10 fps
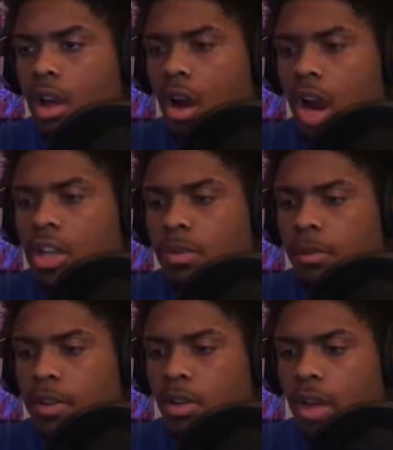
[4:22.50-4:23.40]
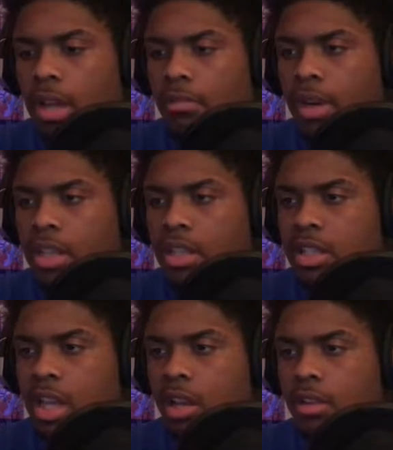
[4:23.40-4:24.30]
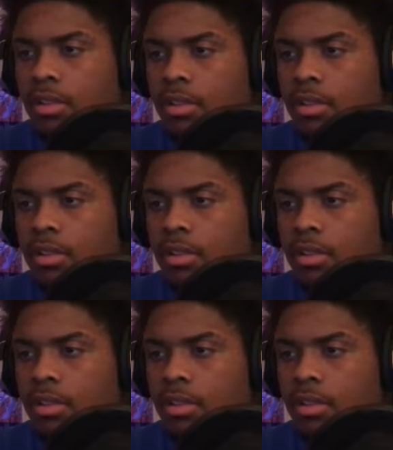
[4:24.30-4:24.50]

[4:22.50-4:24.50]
All right, so we're gonna go ahead and break this down.